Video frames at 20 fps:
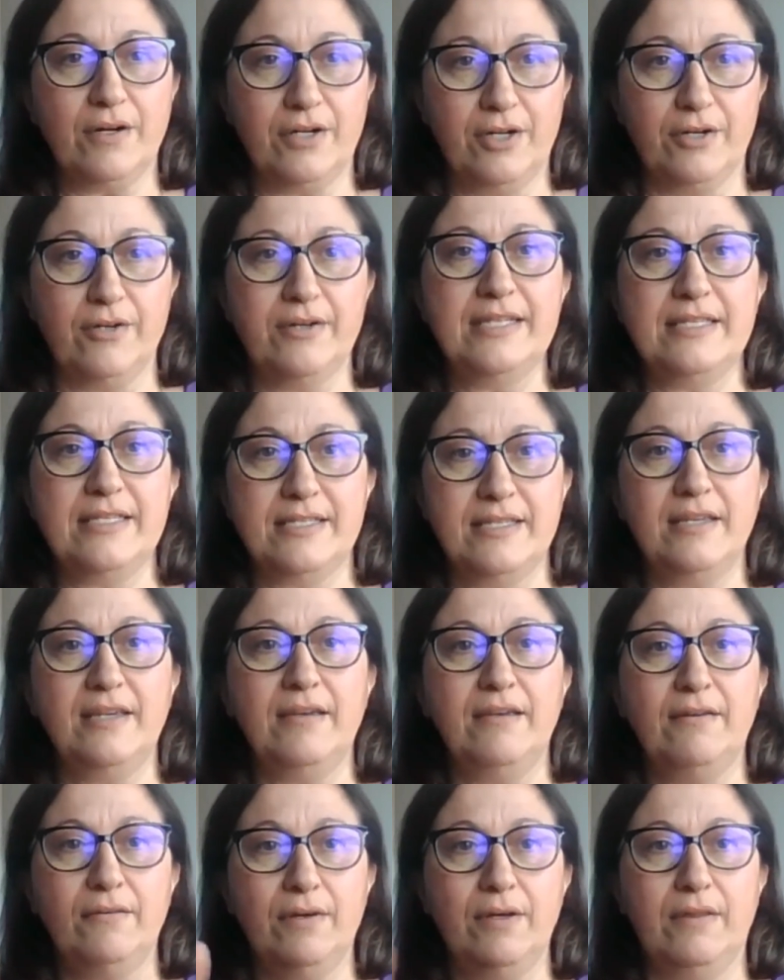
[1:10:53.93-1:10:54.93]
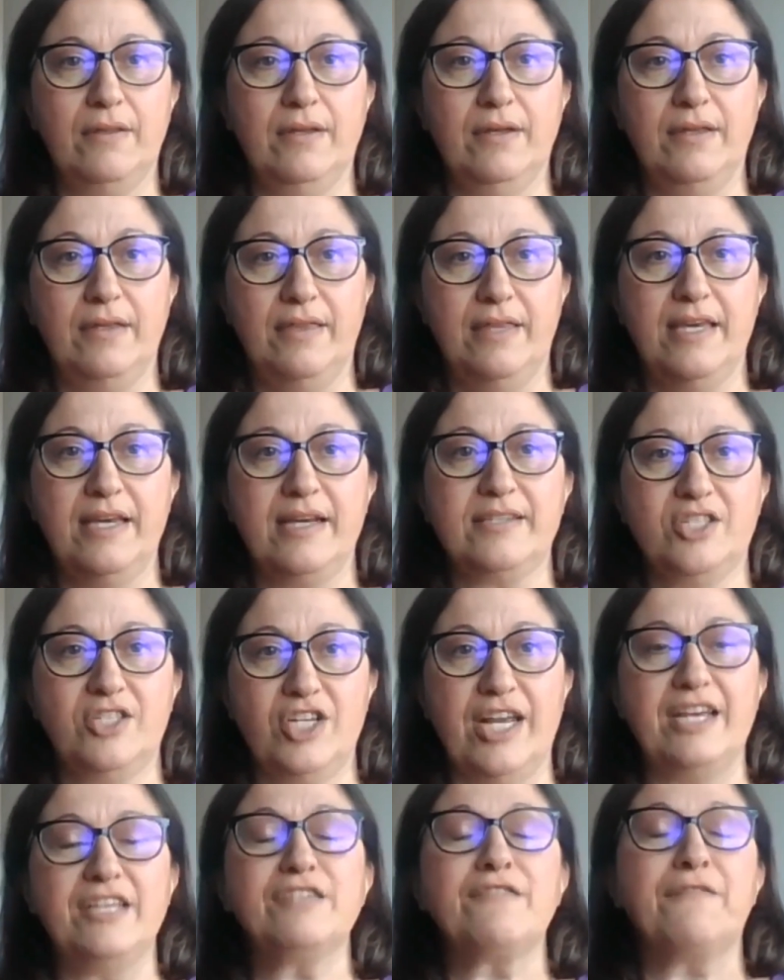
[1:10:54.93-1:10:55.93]
currency, the
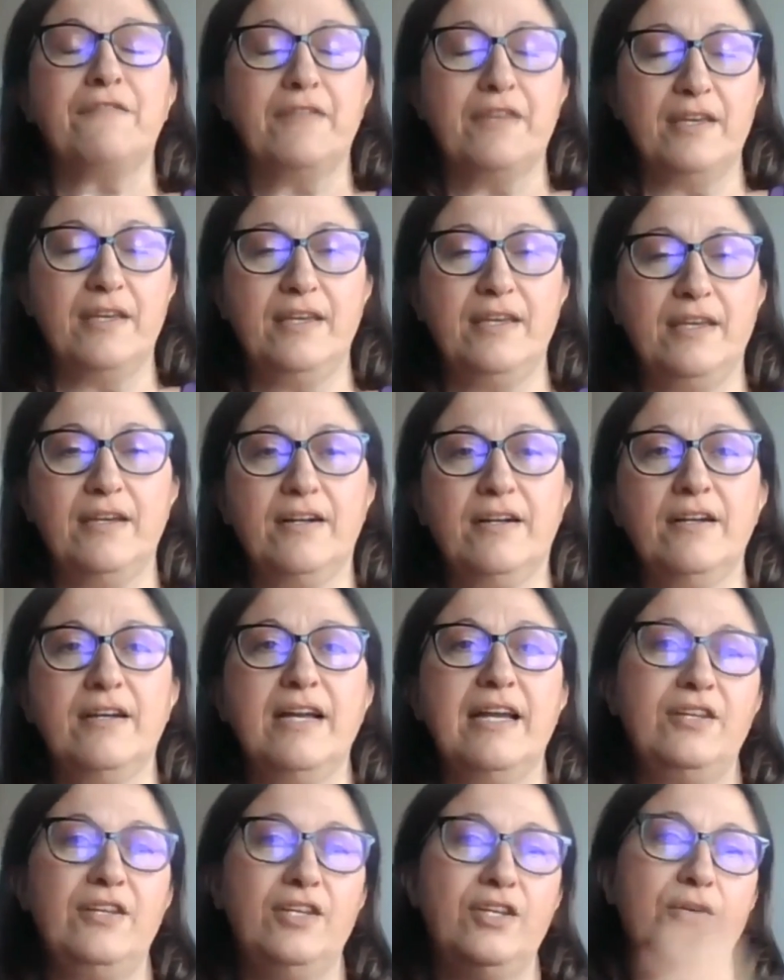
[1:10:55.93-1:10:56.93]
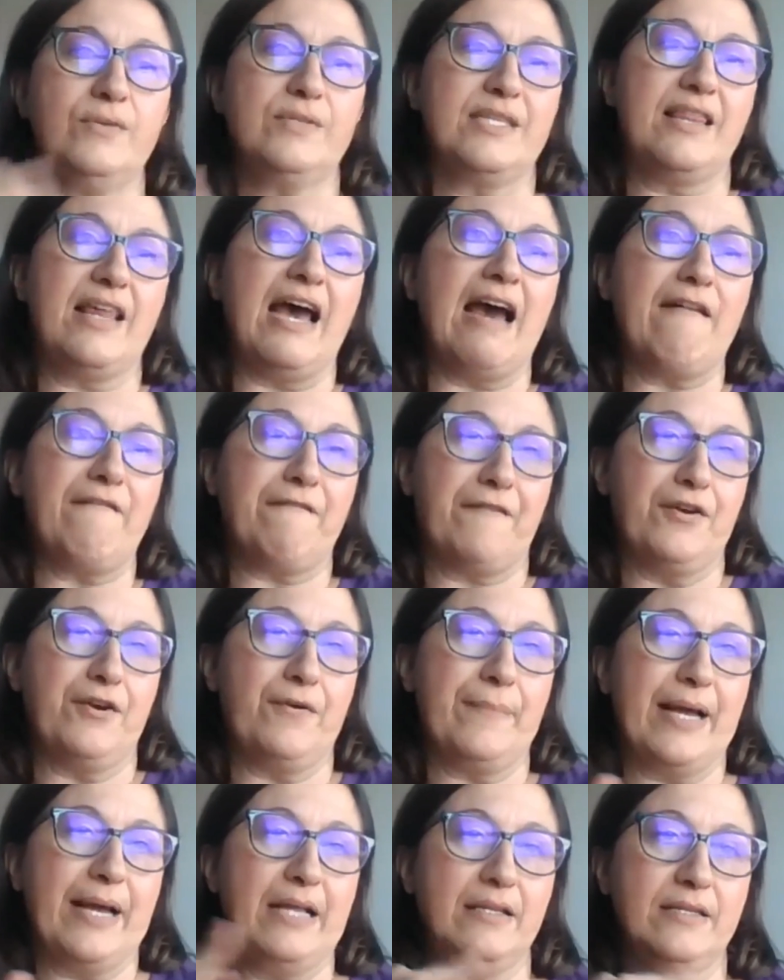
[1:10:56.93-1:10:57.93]
exchange for the year, and use that for
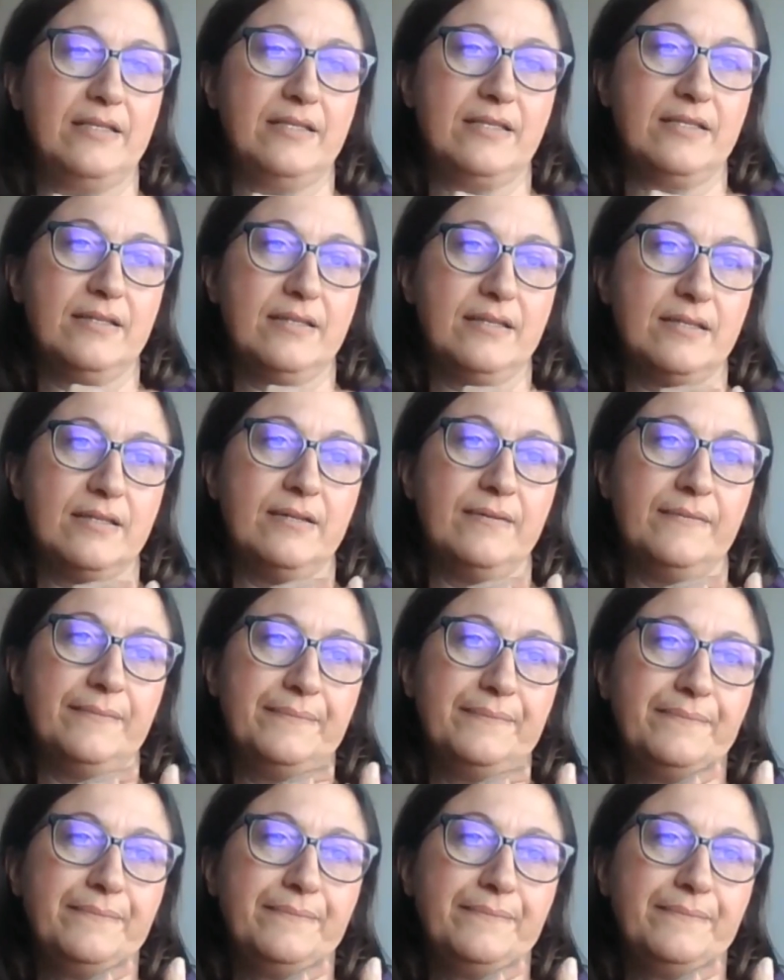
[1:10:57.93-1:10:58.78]
your balances.